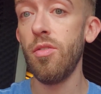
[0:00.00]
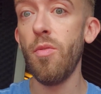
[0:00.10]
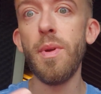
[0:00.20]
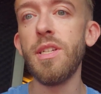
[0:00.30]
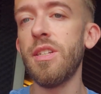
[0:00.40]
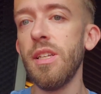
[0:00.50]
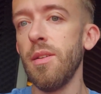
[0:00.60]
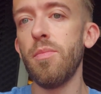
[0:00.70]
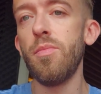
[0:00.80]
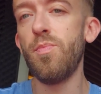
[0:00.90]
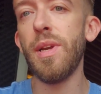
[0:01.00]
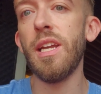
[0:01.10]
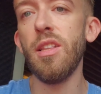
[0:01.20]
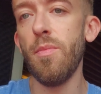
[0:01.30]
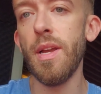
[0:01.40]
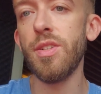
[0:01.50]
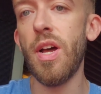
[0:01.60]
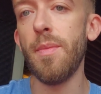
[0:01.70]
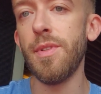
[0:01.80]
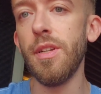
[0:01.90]
or basically picking their best
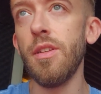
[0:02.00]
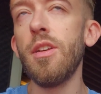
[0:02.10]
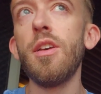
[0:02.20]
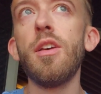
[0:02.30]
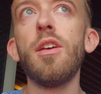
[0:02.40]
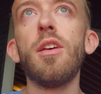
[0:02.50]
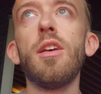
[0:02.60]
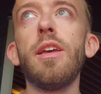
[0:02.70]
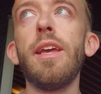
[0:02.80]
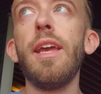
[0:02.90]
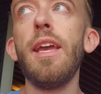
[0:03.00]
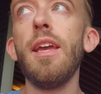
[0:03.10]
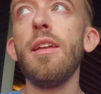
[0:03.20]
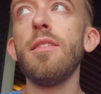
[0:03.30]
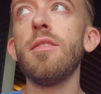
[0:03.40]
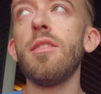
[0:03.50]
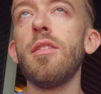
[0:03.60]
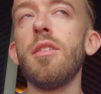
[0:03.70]
option, and